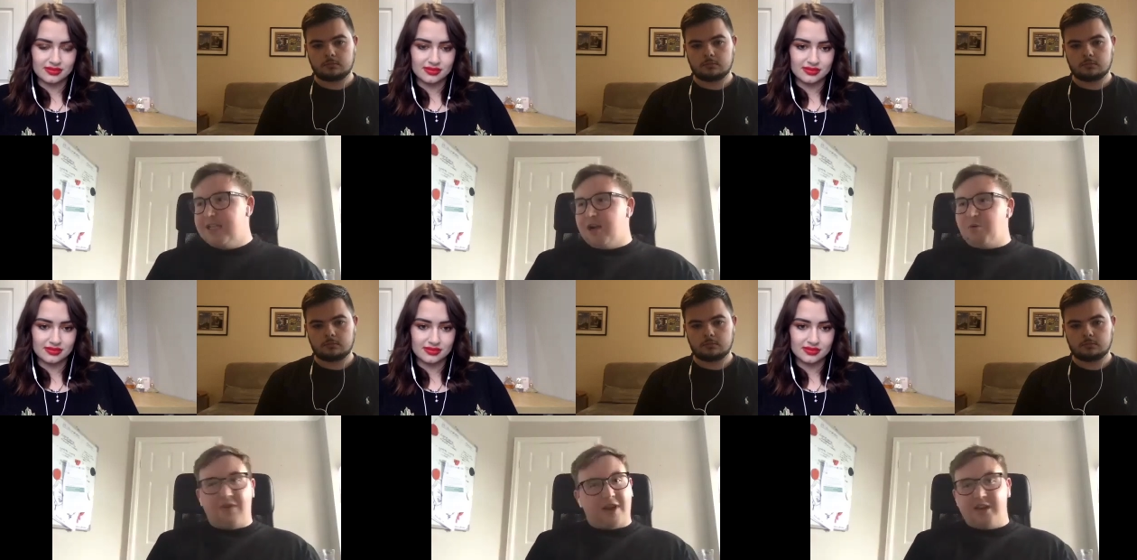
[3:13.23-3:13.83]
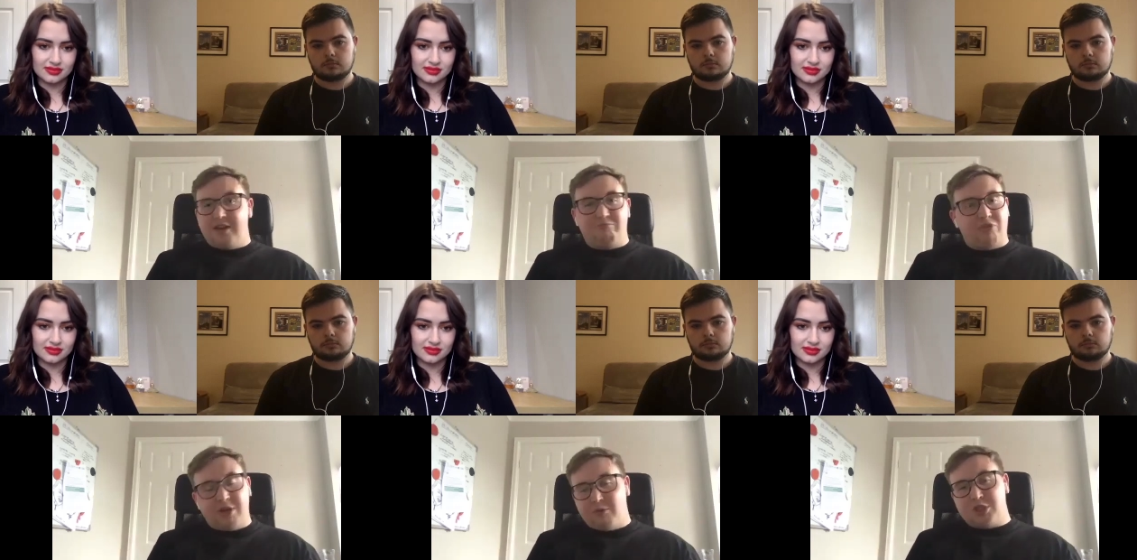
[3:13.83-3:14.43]
Speaker 1: We've had
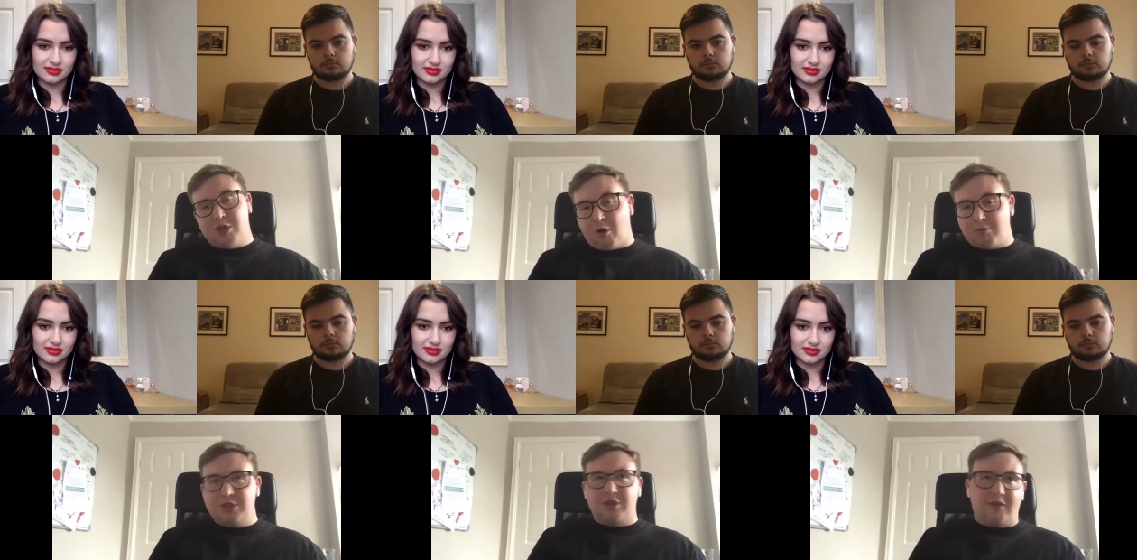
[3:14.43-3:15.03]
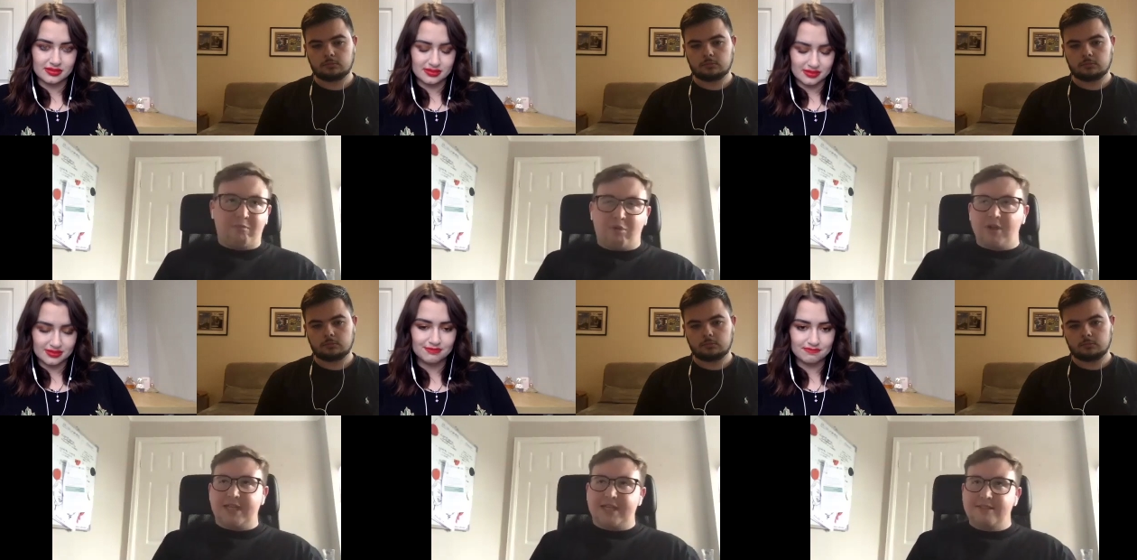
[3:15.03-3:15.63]
pretty much no options. I'd probably
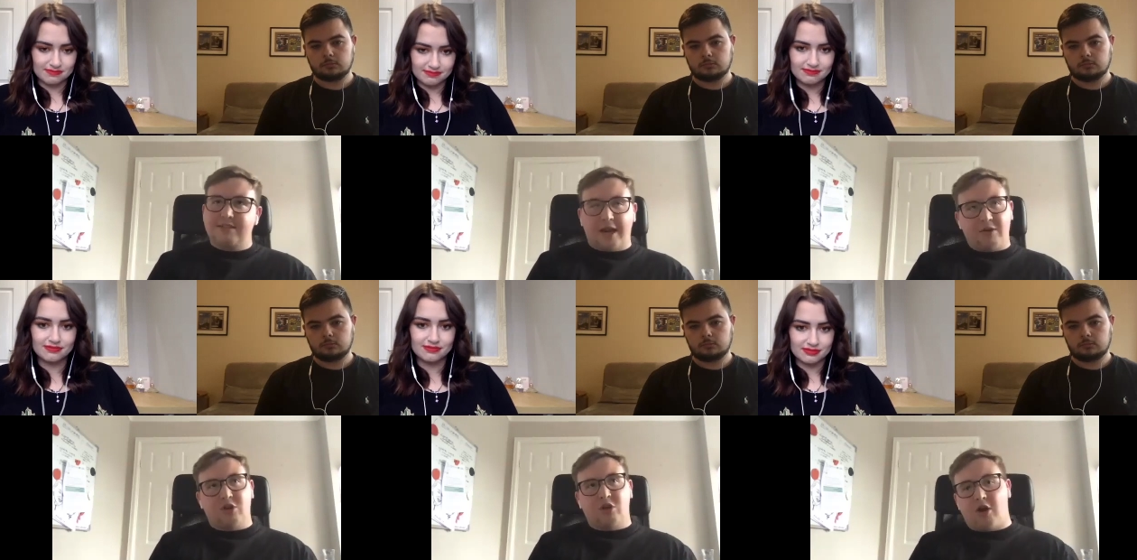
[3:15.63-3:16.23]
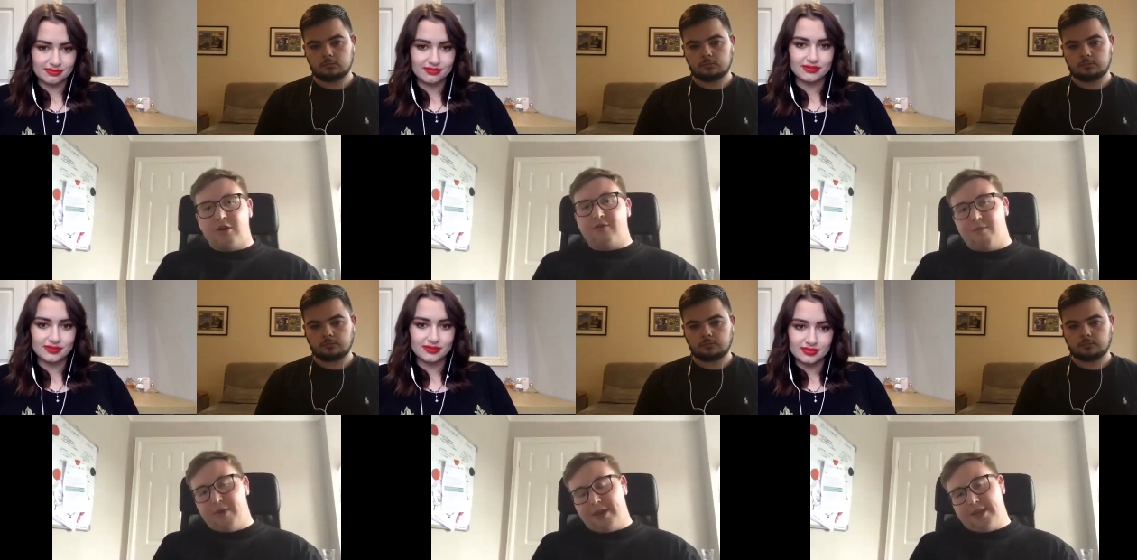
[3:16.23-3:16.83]
say Gary Gardner for
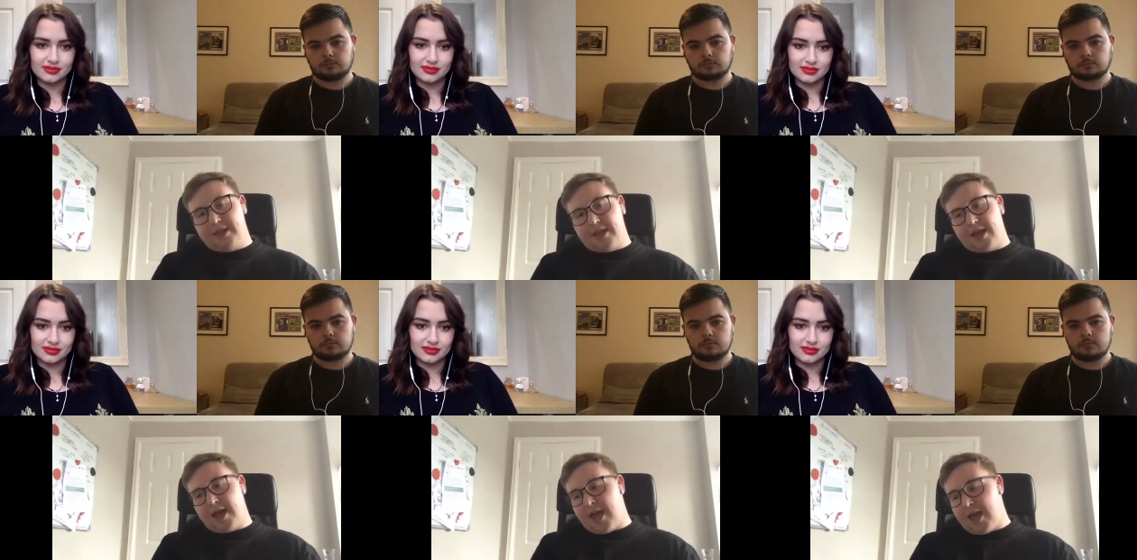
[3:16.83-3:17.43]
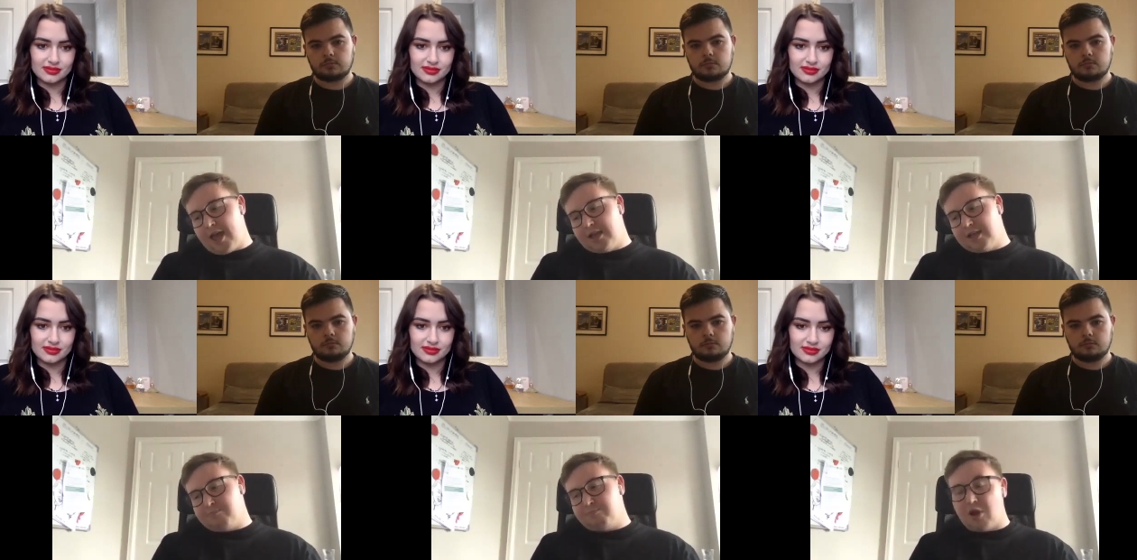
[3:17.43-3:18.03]
me uh,
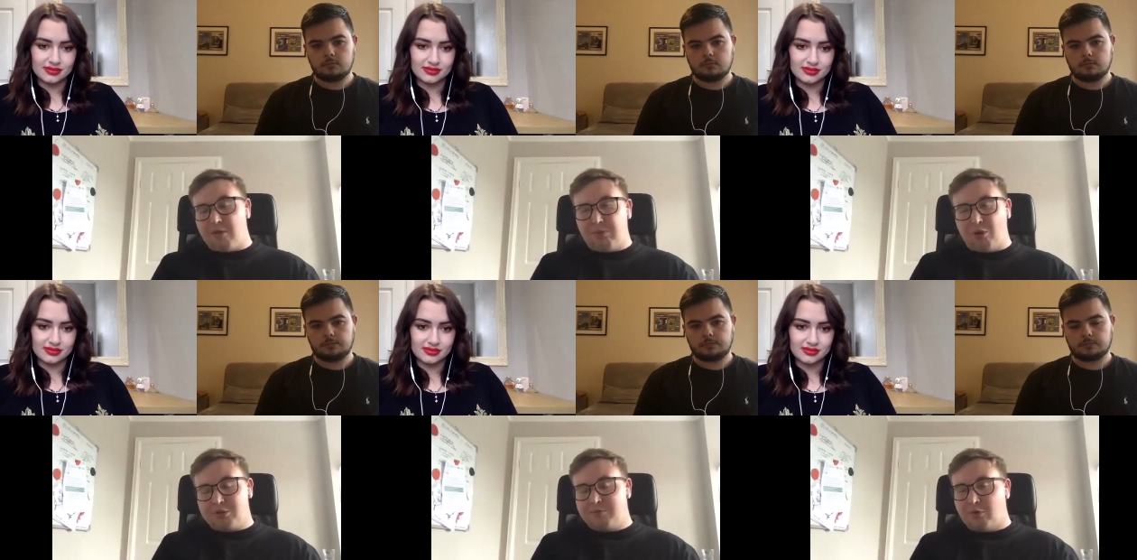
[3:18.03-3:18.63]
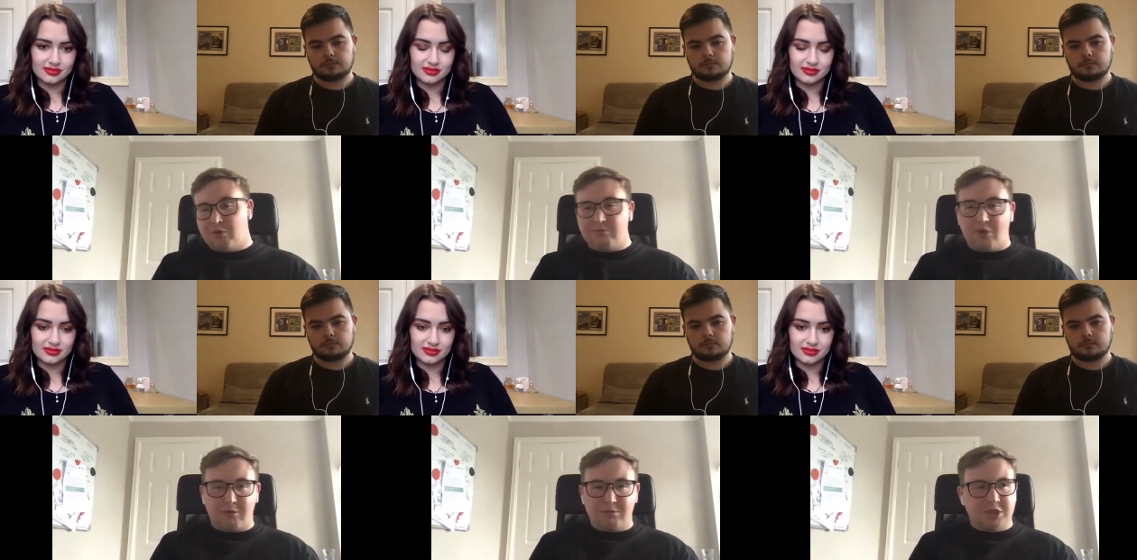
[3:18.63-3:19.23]
as a possible
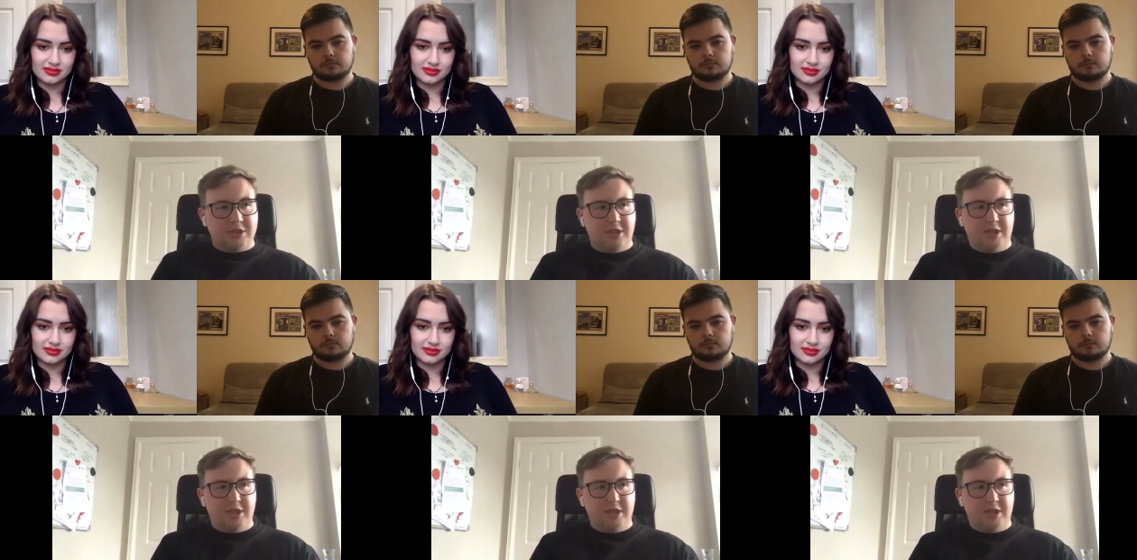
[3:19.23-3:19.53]
option.